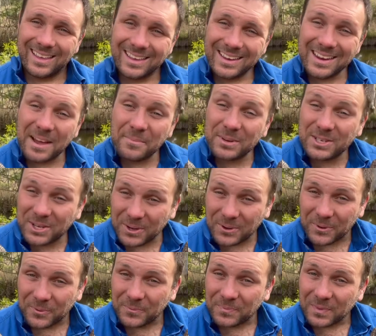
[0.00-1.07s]
Number
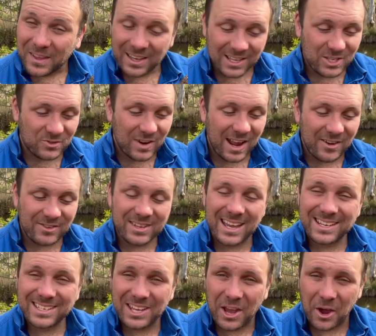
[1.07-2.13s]
two, Australia is
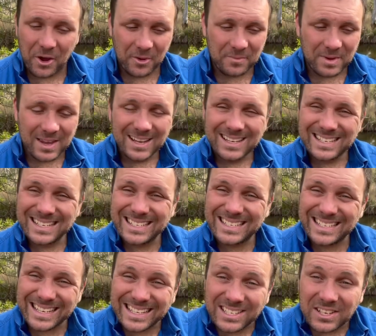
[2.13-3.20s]
actually home to
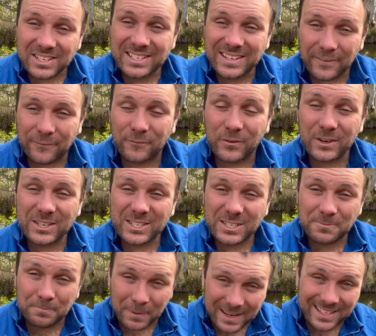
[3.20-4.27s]
6 different
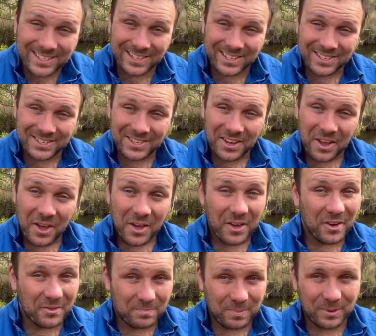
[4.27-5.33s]
species
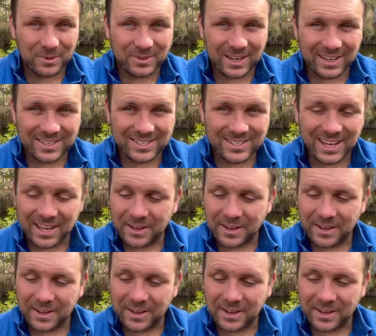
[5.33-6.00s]
of blue-tongued skink.